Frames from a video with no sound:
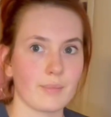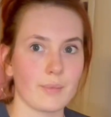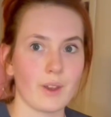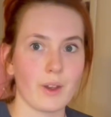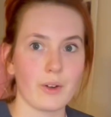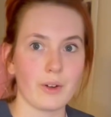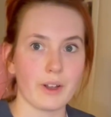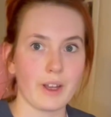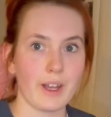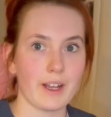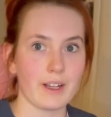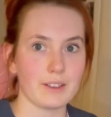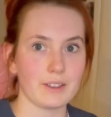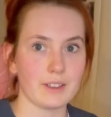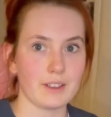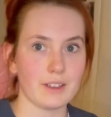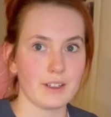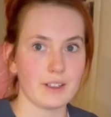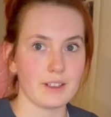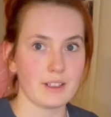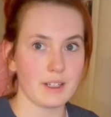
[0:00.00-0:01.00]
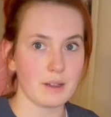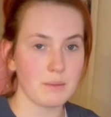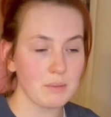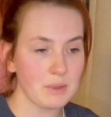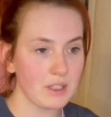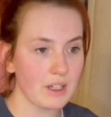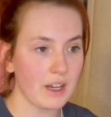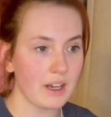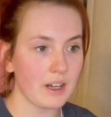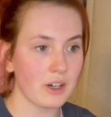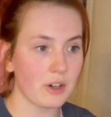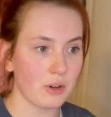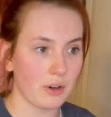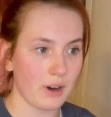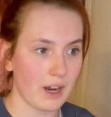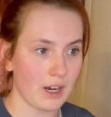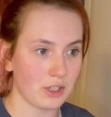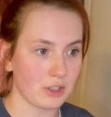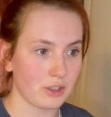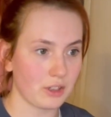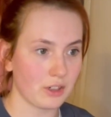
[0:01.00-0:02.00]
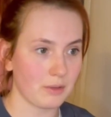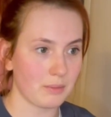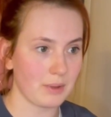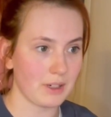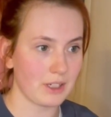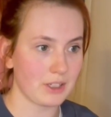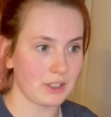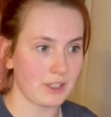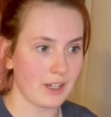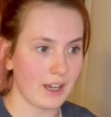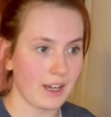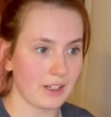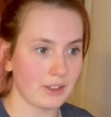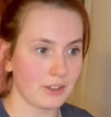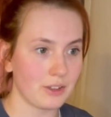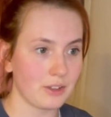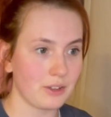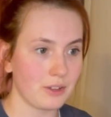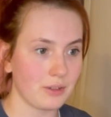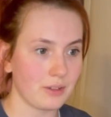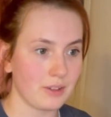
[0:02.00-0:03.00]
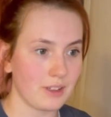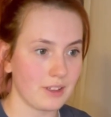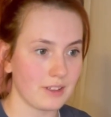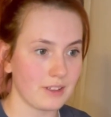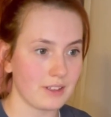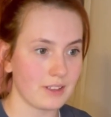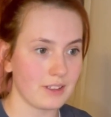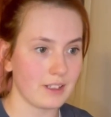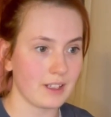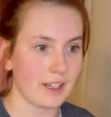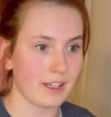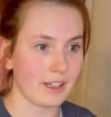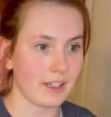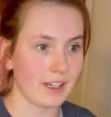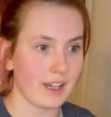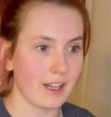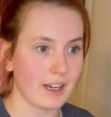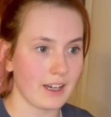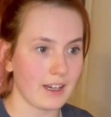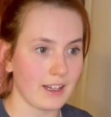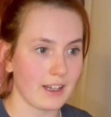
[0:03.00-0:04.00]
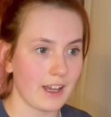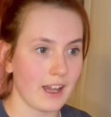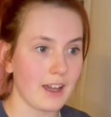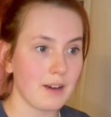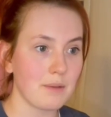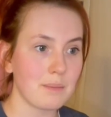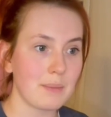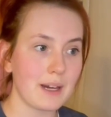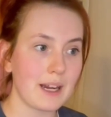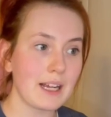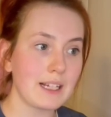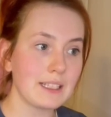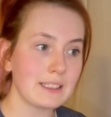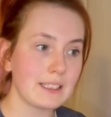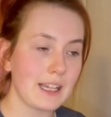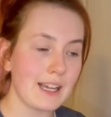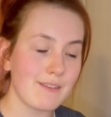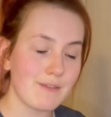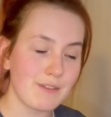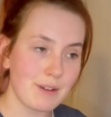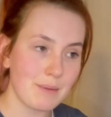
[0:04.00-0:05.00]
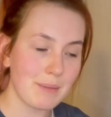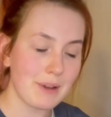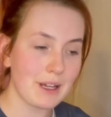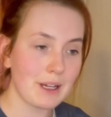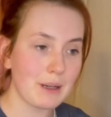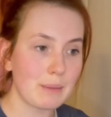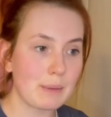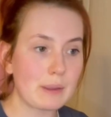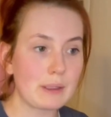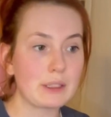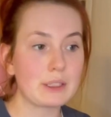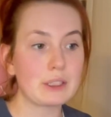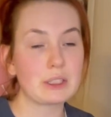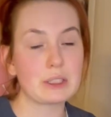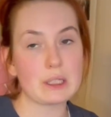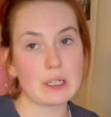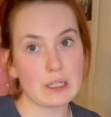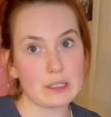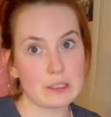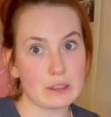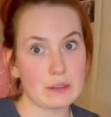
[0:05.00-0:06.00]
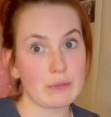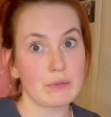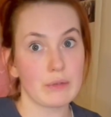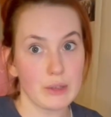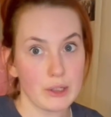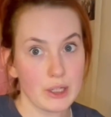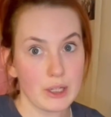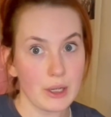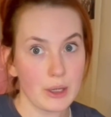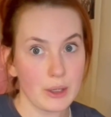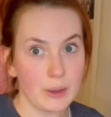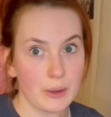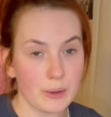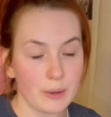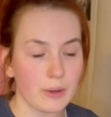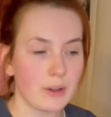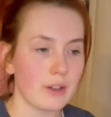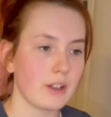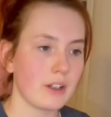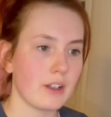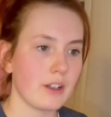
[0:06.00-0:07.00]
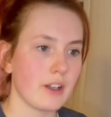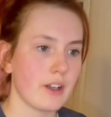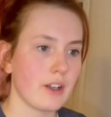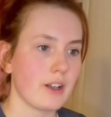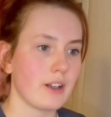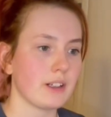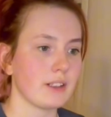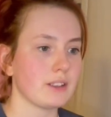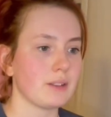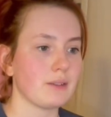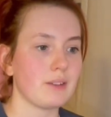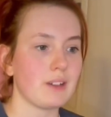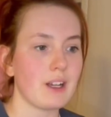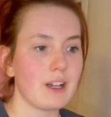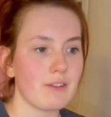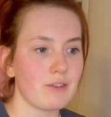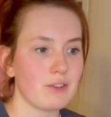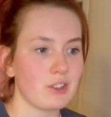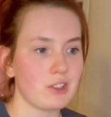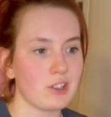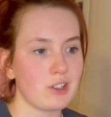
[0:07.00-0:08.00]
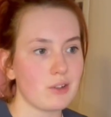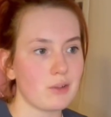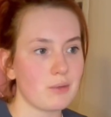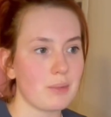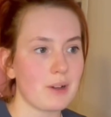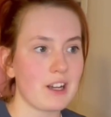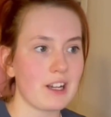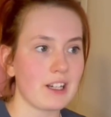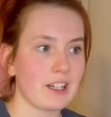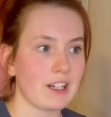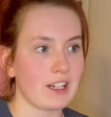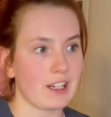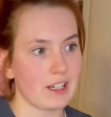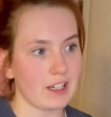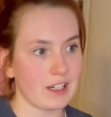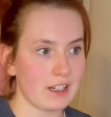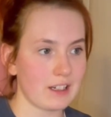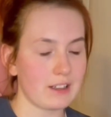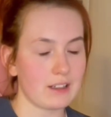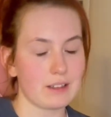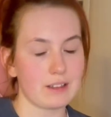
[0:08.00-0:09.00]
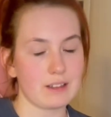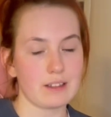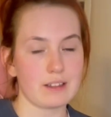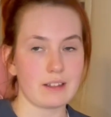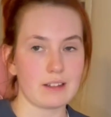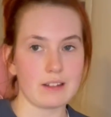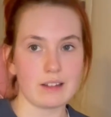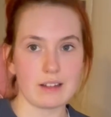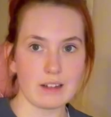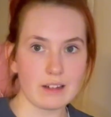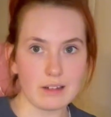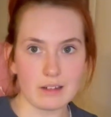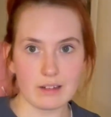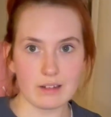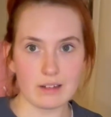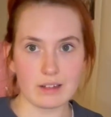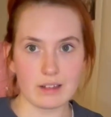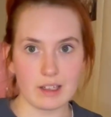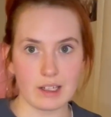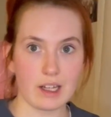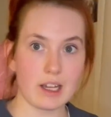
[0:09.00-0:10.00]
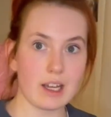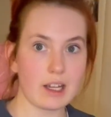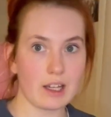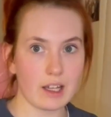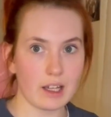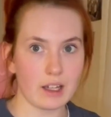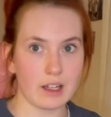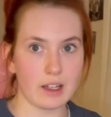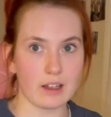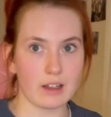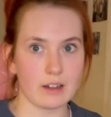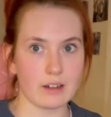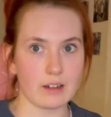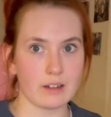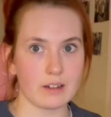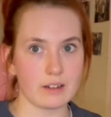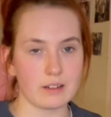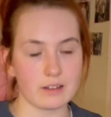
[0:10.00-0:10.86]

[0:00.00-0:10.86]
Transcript: Okay, so The Sims kind of crashed on me, so I had to do this like again, but I saved the makeup look just for you. So I'm gonna have to go back and edit the look again.